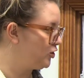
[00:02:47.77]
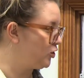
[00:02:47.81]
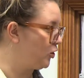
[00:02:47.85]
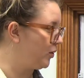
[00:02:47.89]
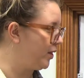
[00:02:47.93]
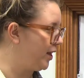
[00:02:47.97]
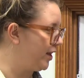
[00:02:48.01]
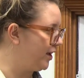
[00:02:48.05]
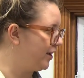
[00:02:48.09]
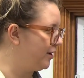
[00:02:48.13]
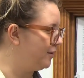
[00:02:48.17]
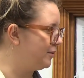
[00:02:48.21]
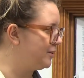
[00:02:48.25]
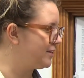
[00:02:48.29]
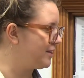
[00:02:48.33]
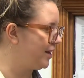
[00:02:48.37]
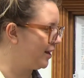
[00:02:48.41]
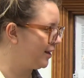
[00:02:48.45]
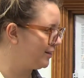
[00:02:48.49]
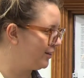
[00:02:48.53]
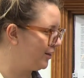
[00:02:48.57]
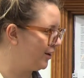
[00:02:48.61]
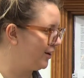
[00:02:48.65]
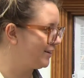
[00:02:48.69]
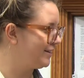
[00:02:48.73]
So like it was
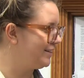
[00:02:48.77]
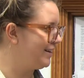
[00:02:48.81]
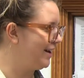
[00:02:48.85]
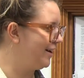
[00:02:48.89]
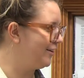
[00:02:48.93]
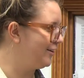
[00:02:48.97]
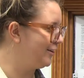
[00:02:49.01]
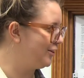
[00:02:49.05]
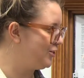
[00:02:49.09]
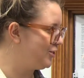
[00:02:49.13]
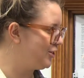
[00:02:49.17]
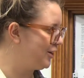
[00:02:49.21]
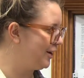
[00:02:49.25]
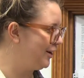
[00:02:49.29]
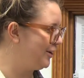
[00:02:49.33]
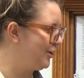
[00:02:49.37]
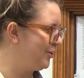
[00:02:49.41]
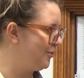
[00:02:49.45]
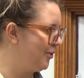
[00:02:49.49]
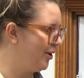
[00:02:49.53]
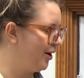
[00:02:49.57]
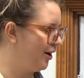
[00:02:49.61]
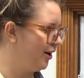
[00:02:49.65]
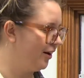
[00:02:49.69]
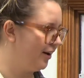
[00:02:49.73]
like locked down in
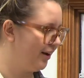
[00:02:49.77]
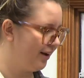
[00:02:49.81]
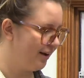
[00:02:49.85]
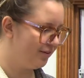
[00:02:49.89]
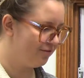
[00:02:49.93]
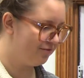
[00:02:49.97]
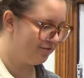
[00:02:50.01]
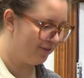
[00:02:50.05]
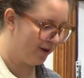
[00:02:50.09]
January,